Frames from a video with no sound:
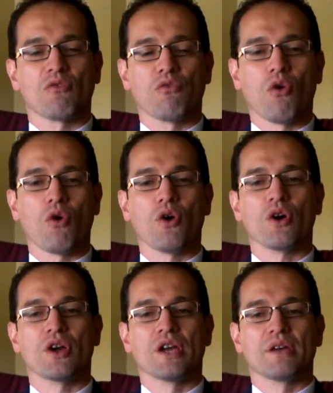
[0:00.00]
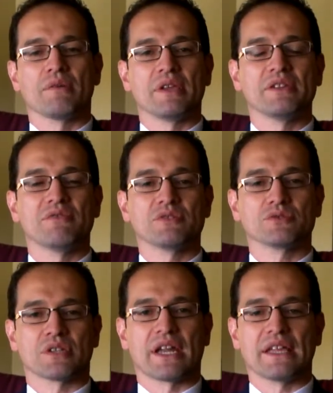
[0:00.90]
for
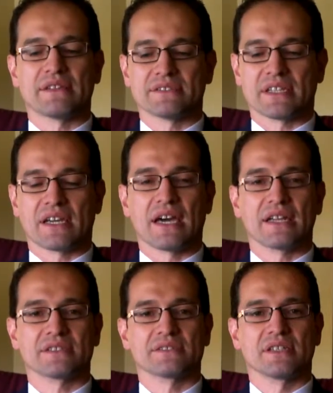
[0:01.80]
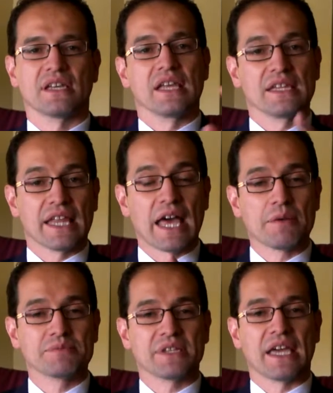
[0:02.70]
individuals on antipsychotics.
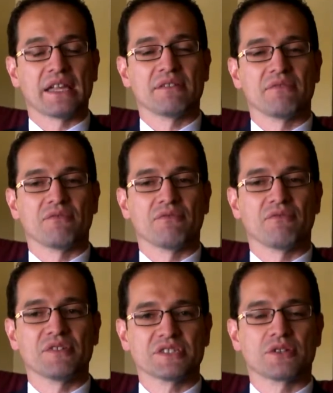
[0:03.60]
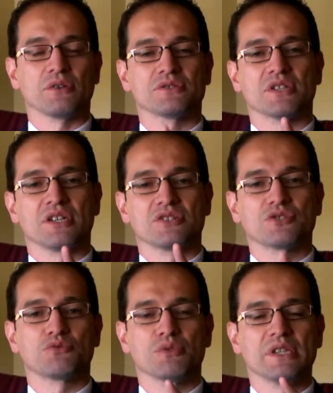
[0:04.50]
Labs and physicals
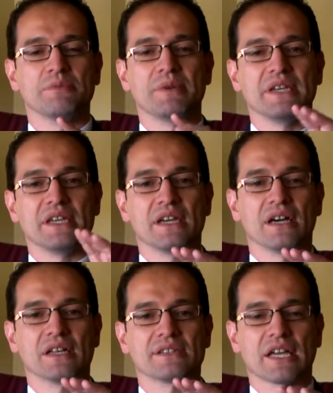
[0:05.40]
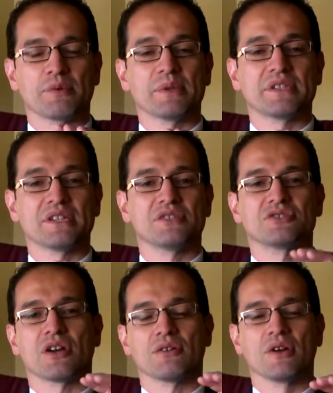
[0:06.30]
should really be documented in the
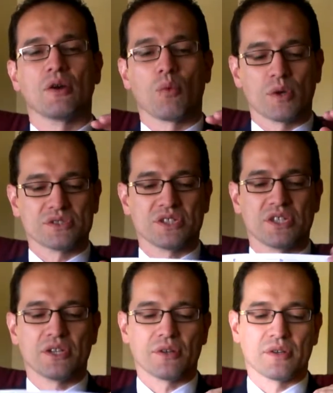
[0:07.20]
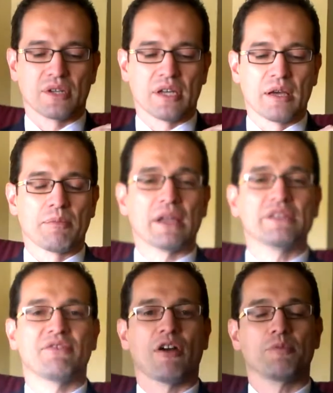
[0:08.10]
chart once a year.
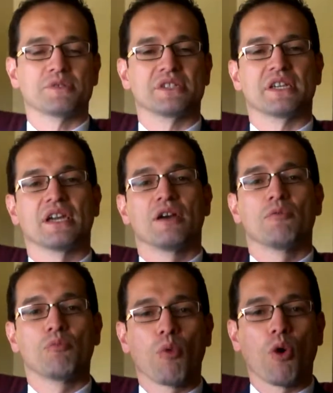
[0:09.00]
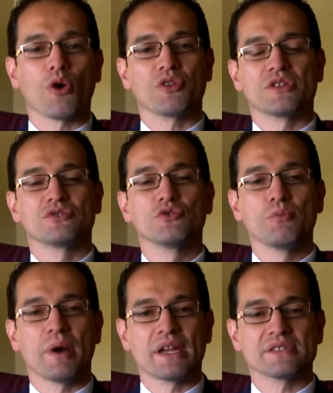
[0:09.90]
Polypharmacy, more than 2
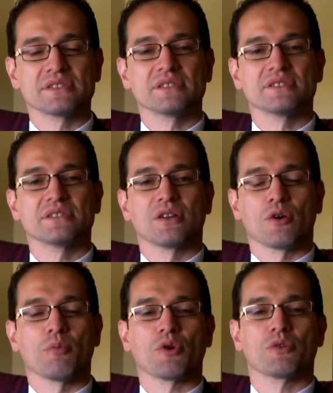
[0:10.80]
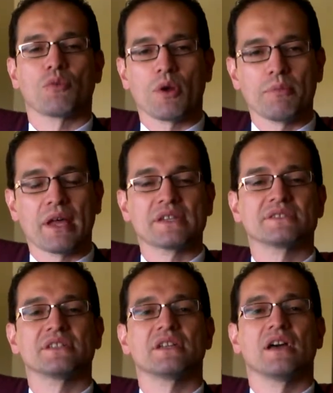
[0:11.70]
medicines or more than 1
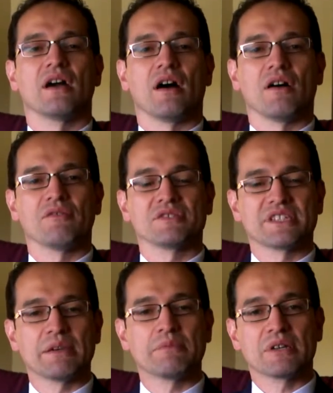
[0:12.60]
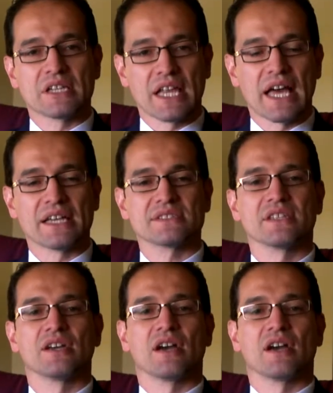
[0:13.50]
medicine of the same class